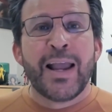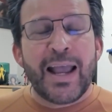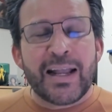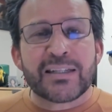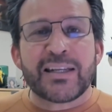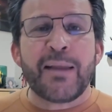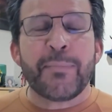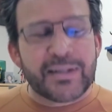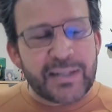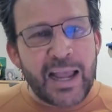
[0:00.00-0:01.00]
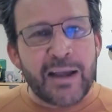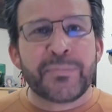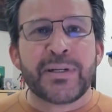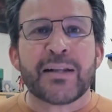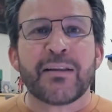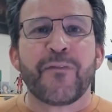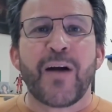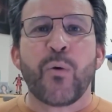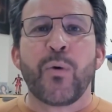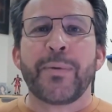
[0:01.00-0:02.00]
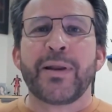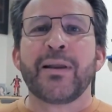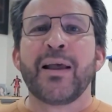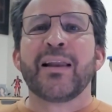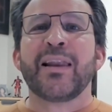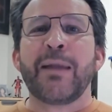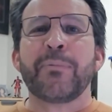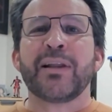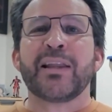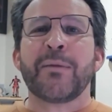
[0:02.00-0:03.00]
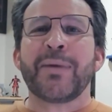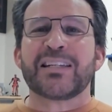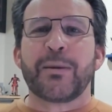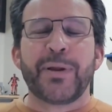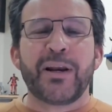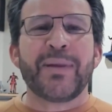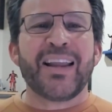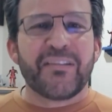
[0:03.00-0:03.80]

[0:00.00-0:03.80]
and statements that objectify women, labeling them as epitome of